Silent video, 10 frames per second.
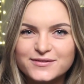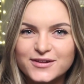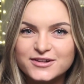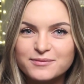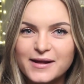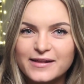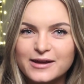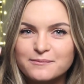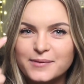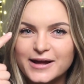of the
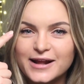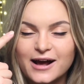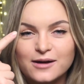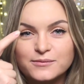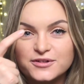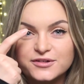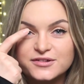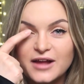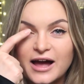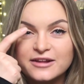swelling, but so
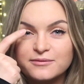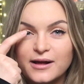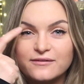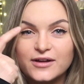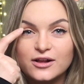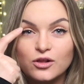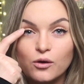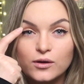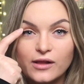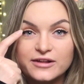styes will have like a
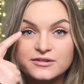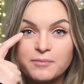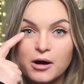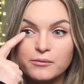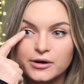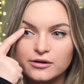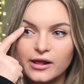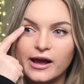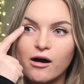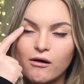localized spot where you're
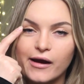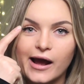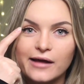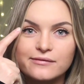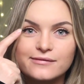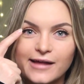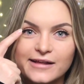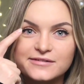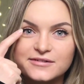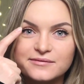like, oh yeah,
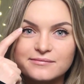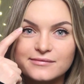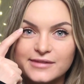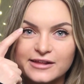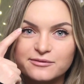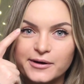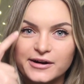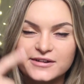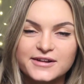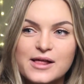that's where it
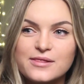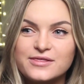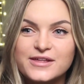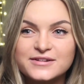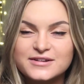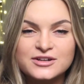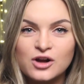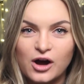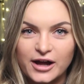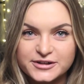is. This did
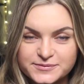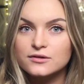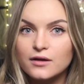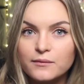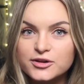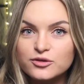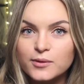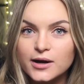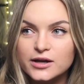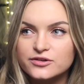not. So I went to
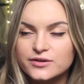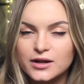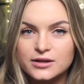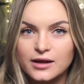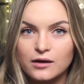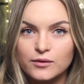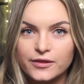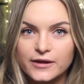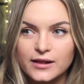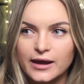work and just kind of dealt with
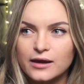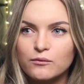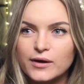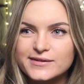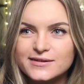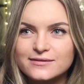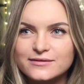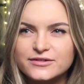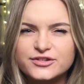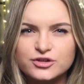it. Like, it wasn't
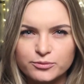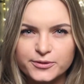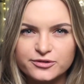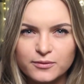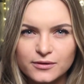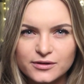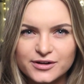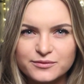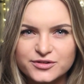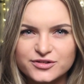super swollen,
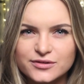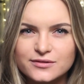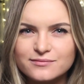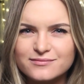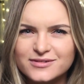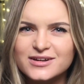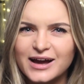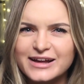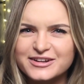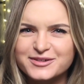it was just
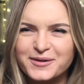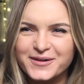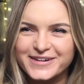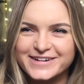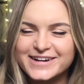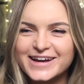kind of swollen.